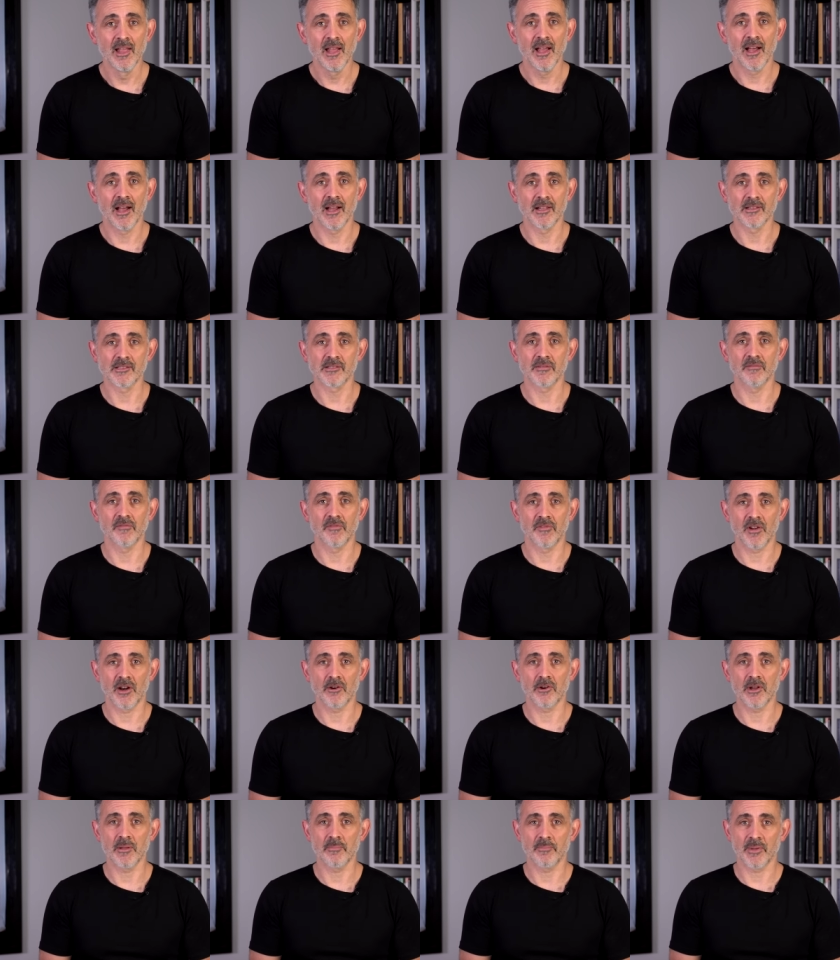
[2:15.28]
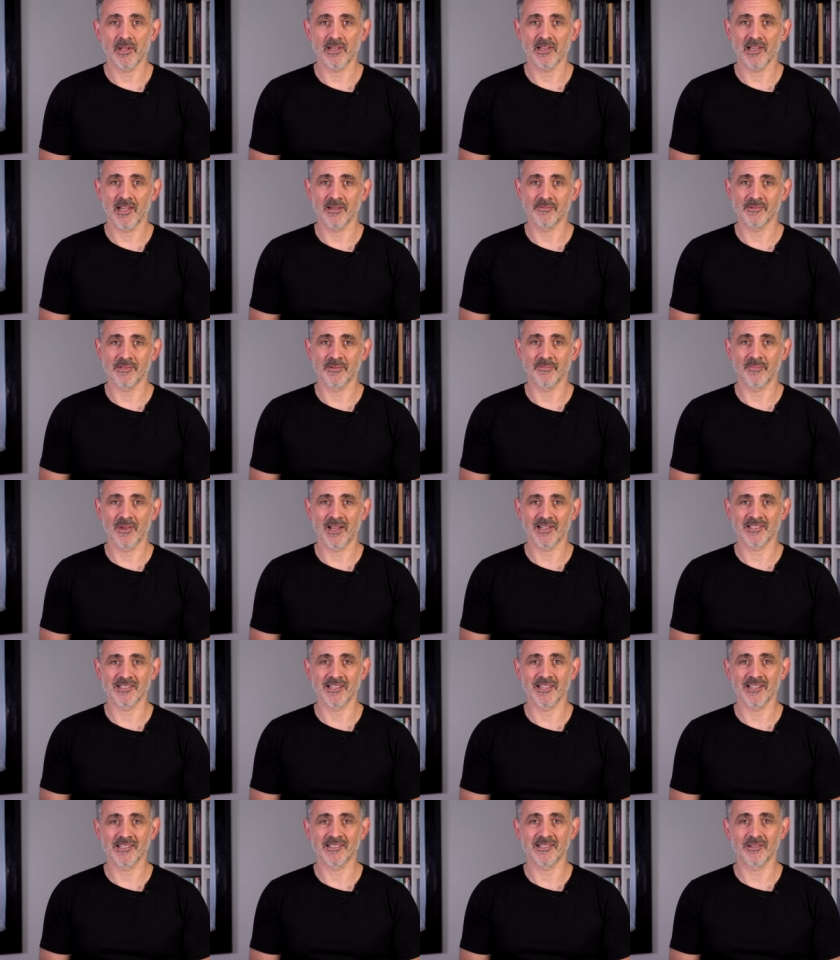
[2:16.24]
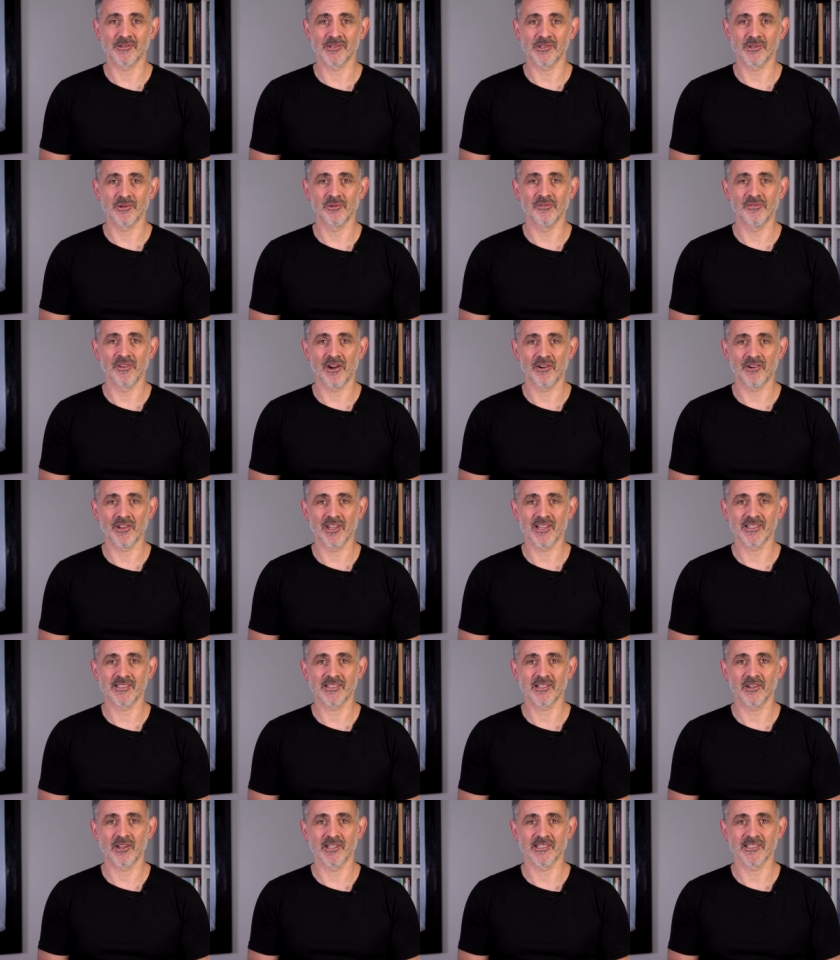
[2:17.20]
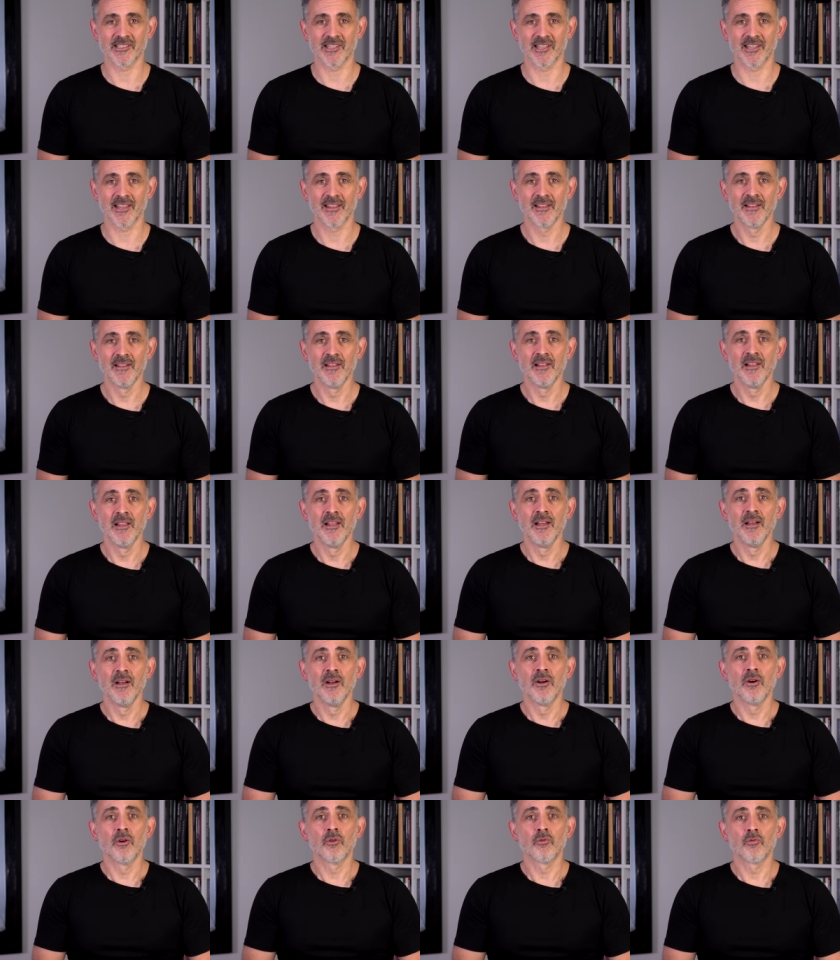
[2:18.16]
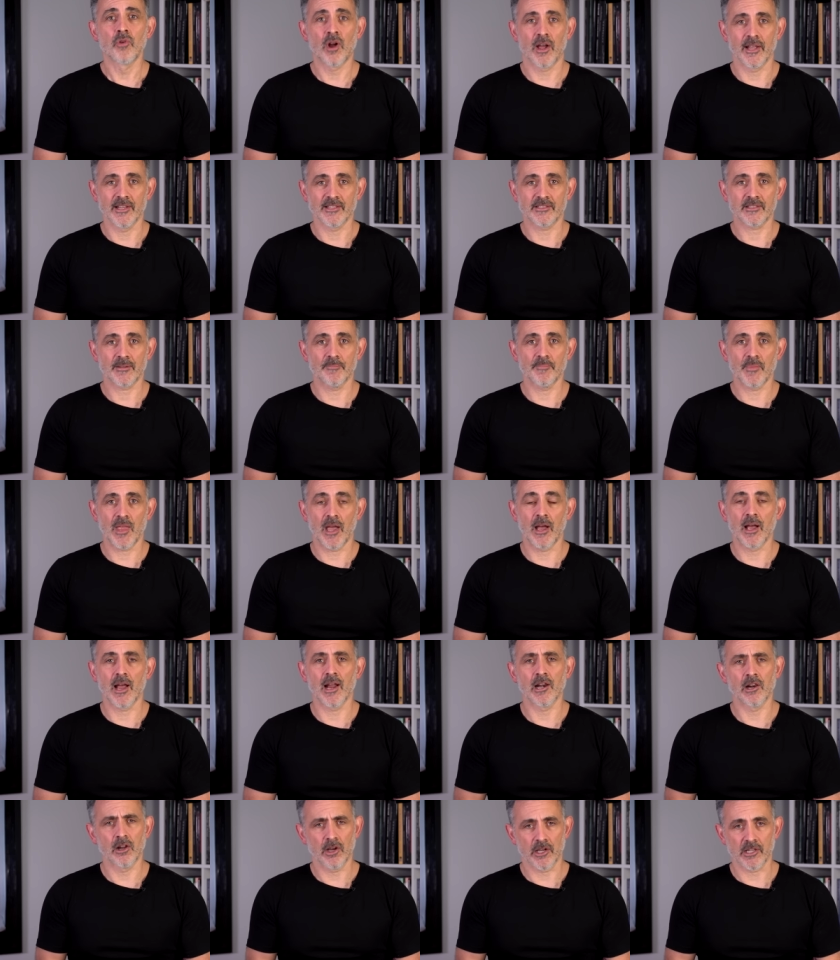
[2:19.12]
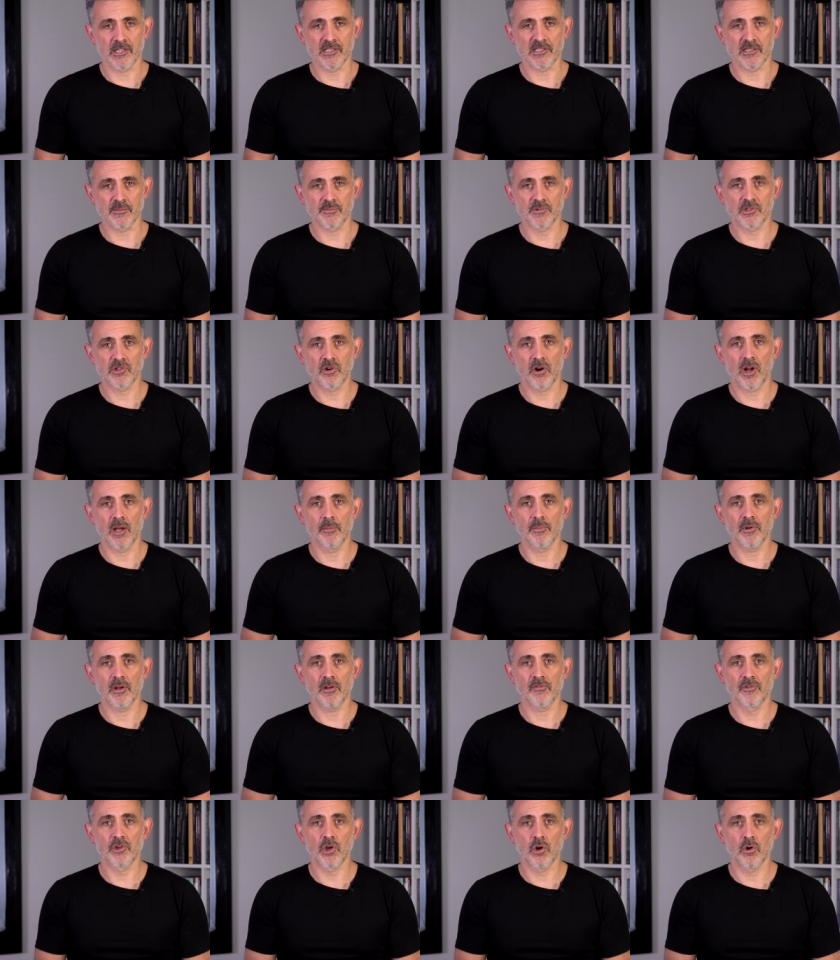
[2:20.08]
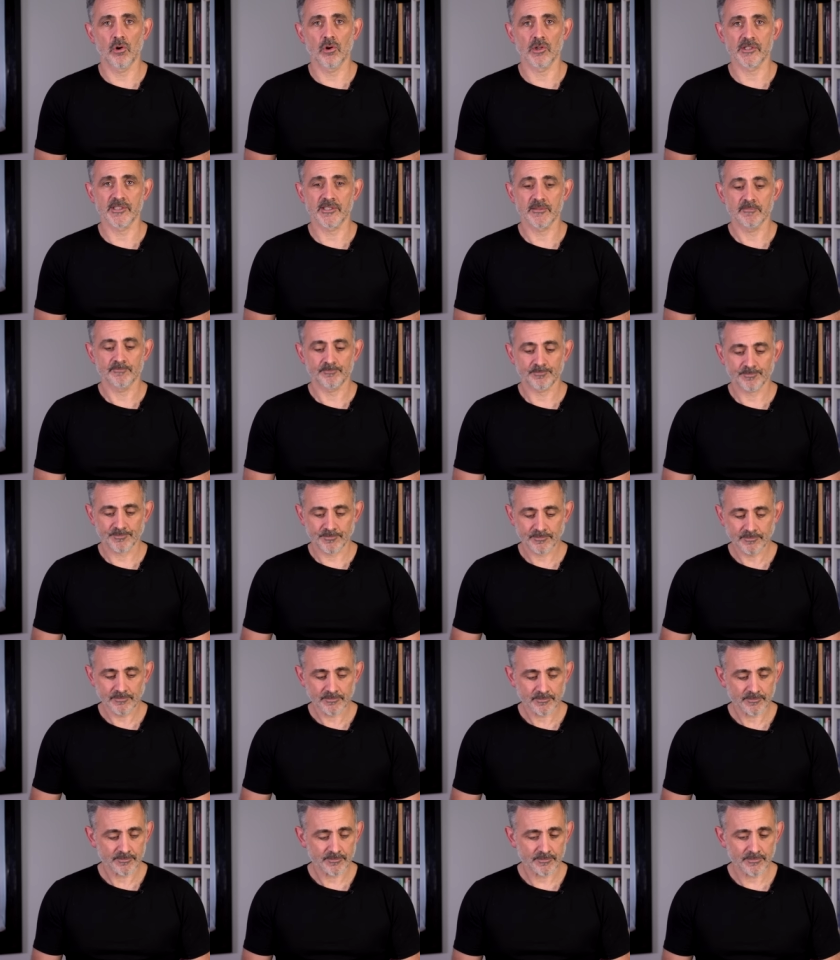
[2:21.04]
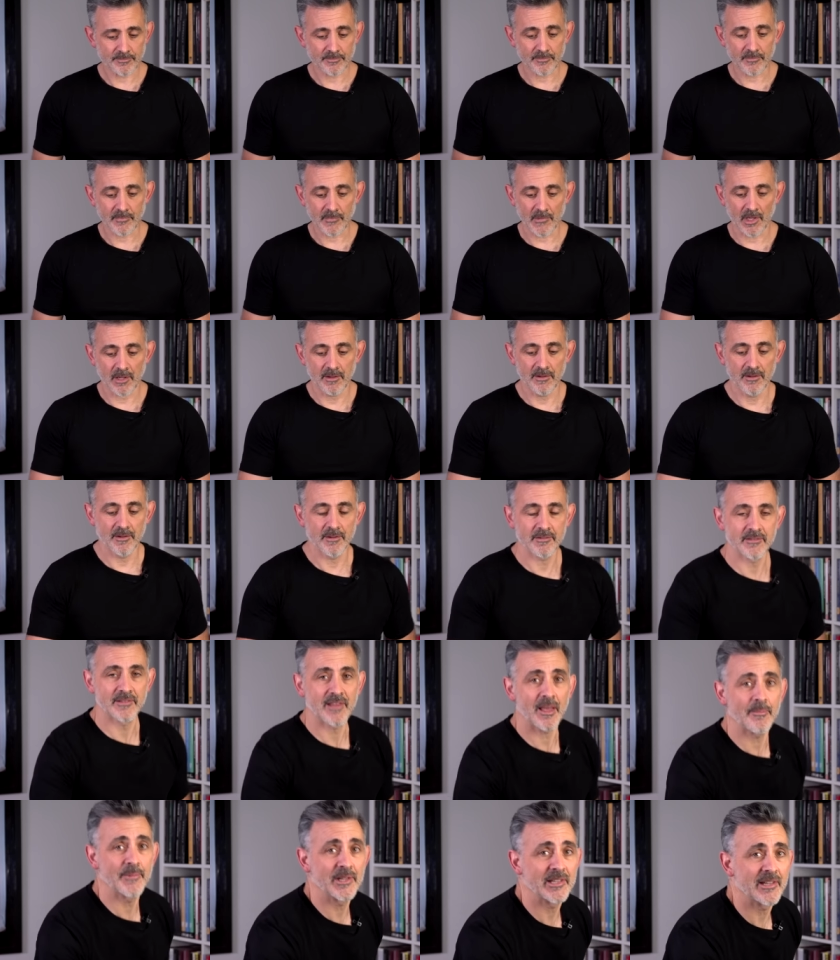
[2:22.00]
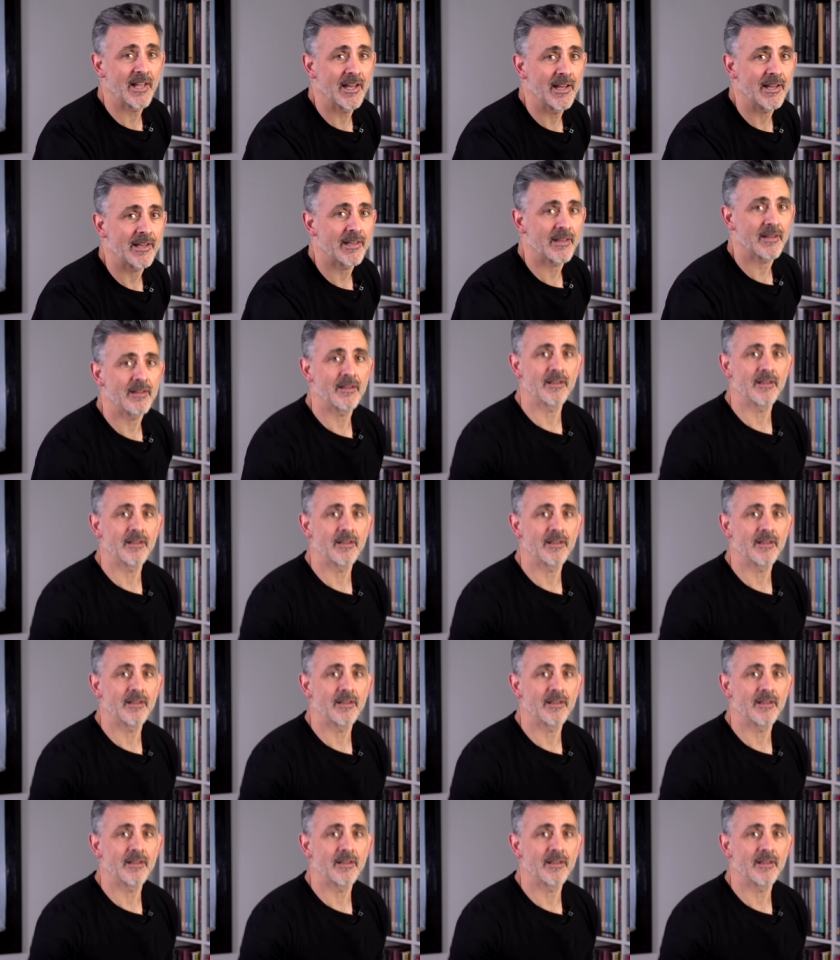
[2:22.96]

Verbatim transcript: and some very big names in magic. So it's all very exciting. Right, uh, and like and subscribe, of course. Demi deck.